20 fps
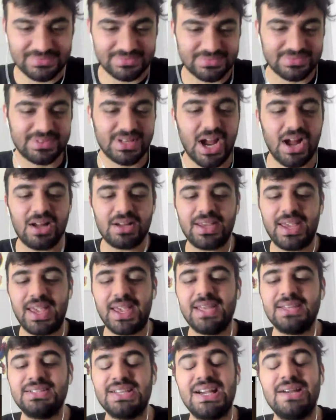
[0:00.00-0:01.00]
Y'all
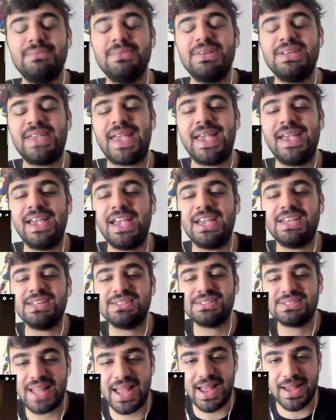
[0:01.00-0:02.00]
can't tell me you ain't
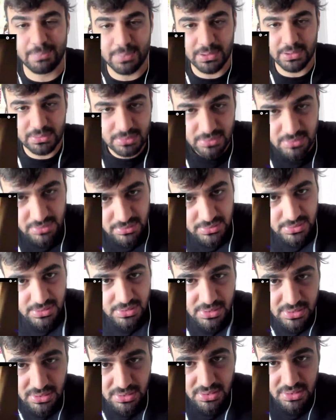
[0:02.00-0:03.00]
snapping.
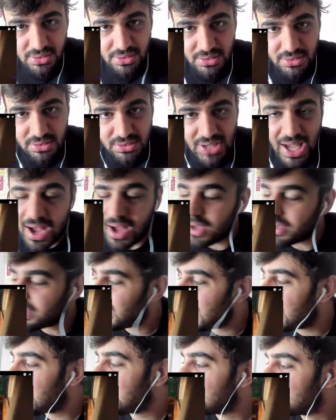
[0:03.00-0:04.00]
Y'all
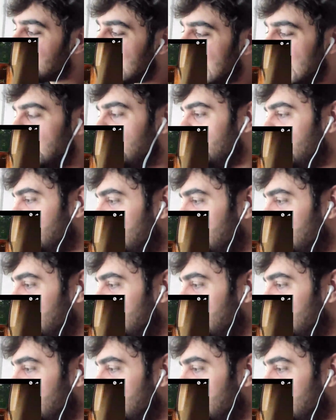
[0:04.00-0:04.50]
can't tell me.